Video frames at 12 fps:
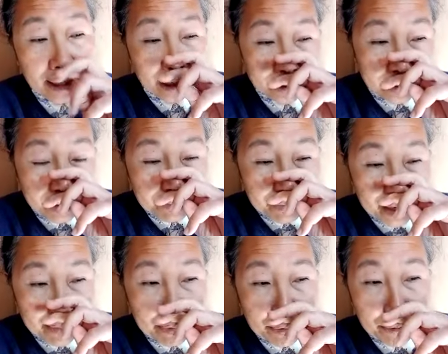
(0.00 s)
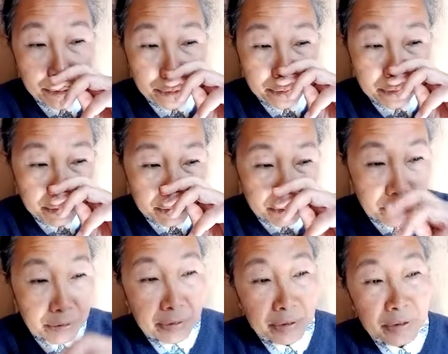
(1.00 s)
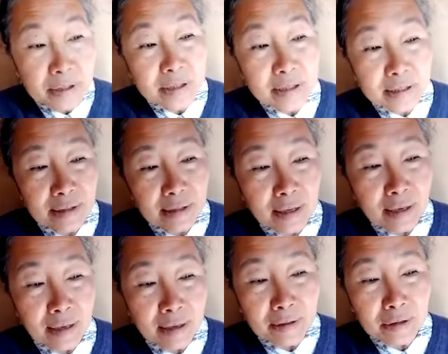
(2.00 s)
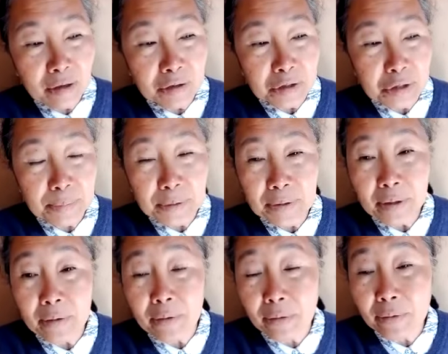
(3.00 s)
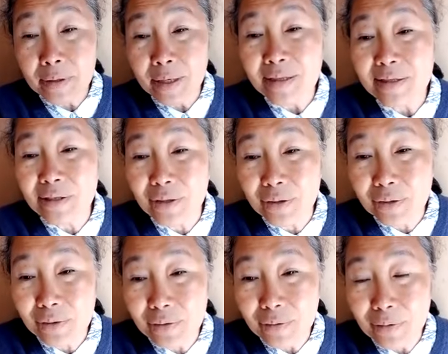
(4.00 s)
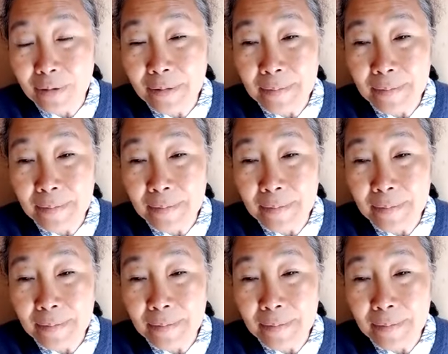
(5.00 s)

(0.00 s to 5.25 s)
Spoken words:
And then people would contribute according to